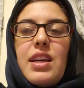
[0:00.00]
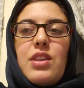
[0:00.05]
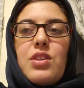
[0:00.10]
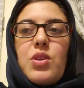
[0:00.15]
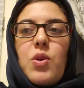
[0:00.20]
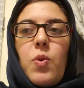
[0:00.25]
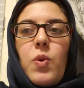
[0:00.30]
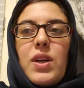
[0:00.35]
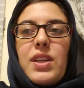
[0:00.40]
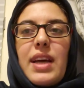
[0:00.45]

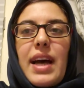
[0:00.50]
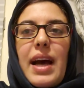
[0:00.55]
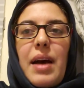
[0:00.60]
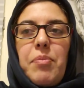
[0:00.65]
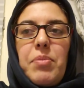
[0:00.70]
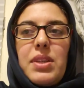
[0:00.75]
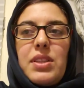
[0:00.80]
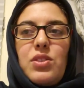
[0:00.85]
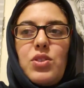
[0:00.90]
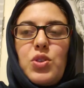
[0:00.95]
So what
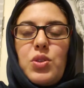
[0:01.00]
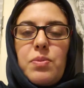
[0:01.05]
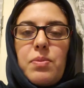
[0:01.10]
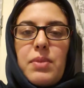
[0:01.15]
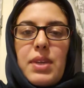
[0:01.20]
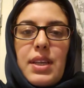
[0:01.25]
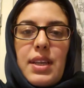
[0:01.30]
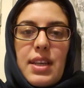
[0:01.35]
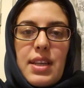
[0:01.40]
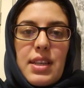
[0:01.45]
happened to
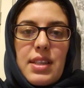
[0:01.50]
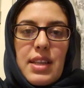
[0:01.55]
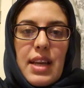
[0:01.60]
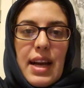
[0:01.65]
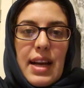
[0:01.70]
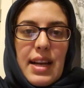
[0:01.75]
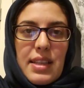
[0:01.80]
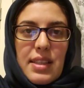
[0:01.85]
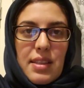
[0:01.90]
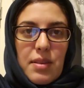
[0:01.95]
me is,
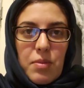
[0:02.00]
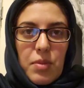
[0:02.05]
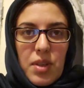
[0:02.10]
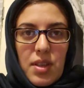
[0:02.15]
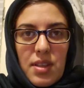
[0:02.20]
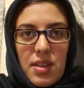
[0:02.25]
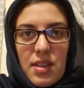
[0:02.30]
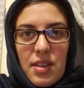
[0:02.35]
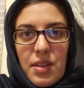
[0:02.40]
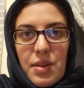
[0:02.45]
as a
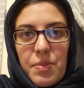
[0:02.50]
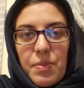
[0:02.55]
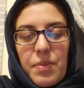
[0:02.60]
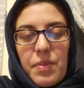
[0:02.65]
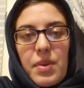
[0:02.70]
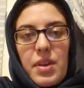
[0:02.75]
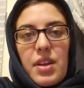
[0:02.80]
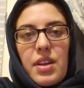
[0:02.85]
Muslim,